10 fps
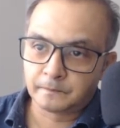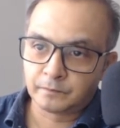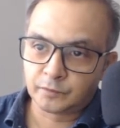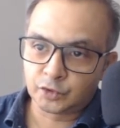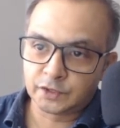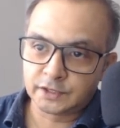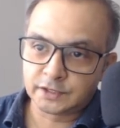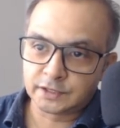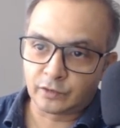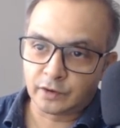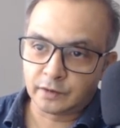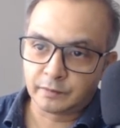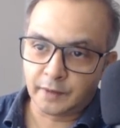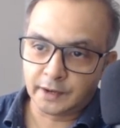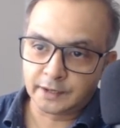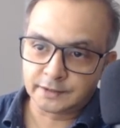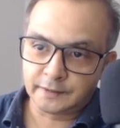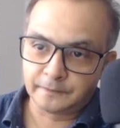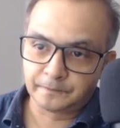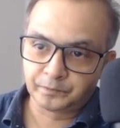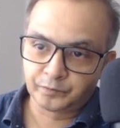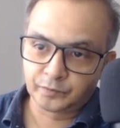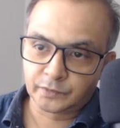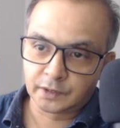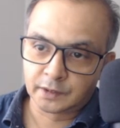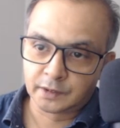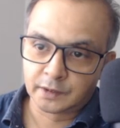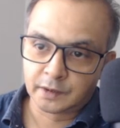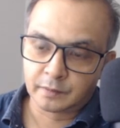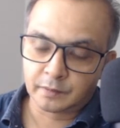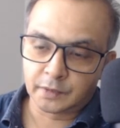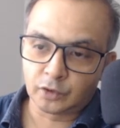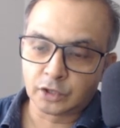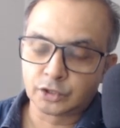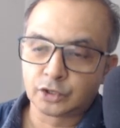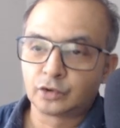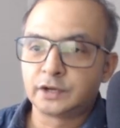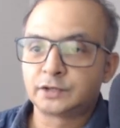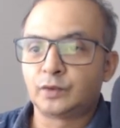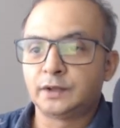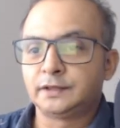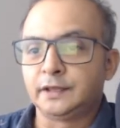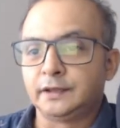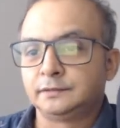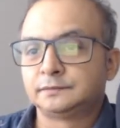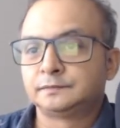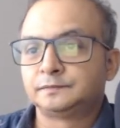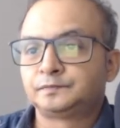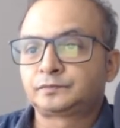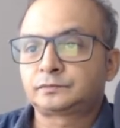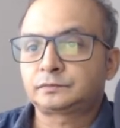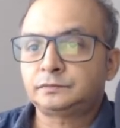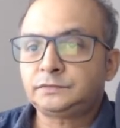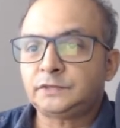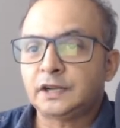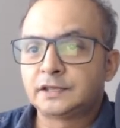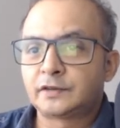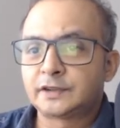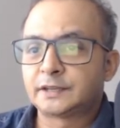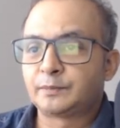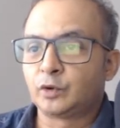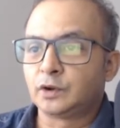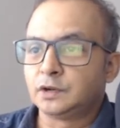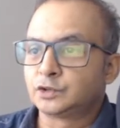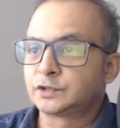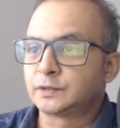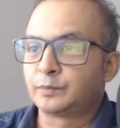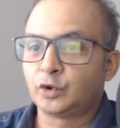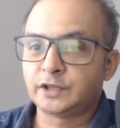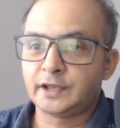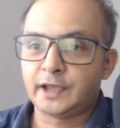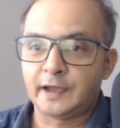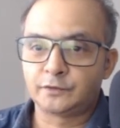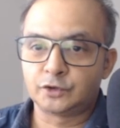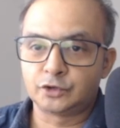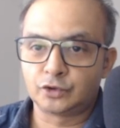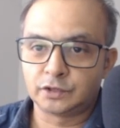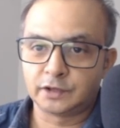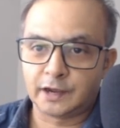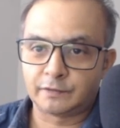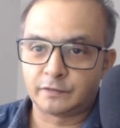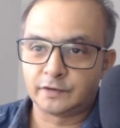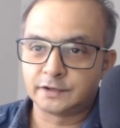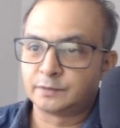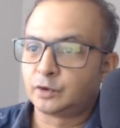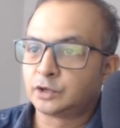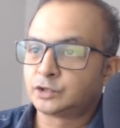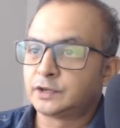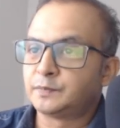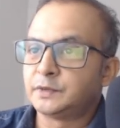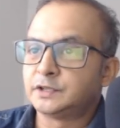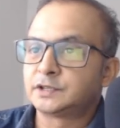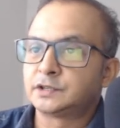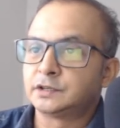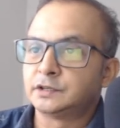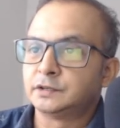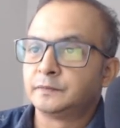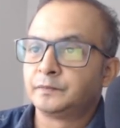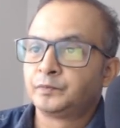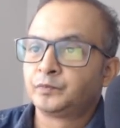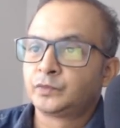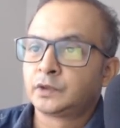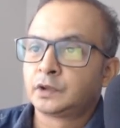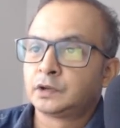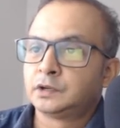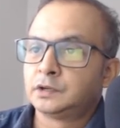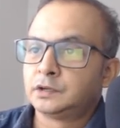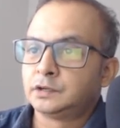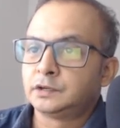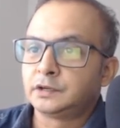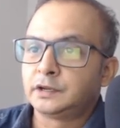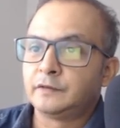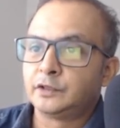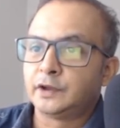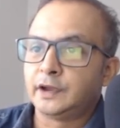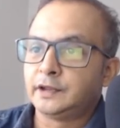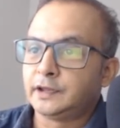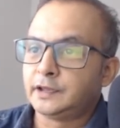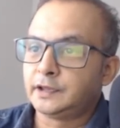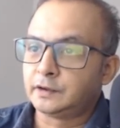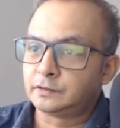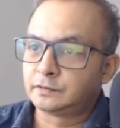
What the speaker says: So this is our minus c. But you also notice one thing is a reciprocal. So suppose I have to draw the graph of reciprocal. So let me just give you the idea here.